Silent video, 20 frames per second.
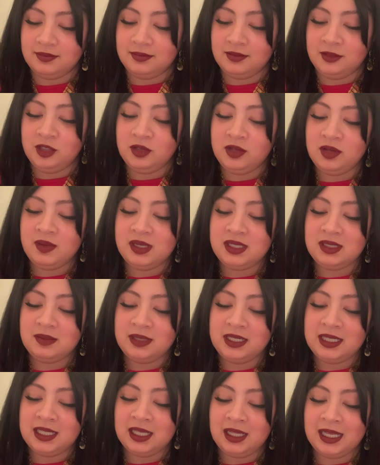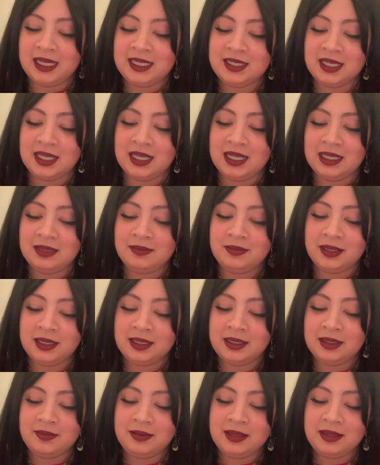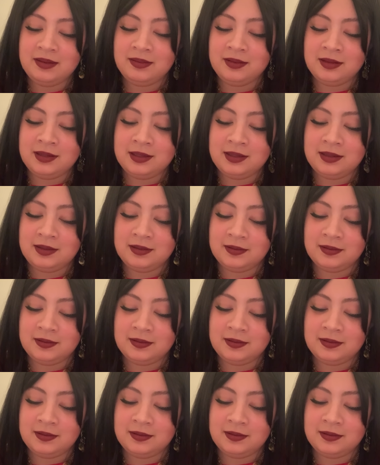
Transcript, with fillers: You could be somebody that likes to help other people.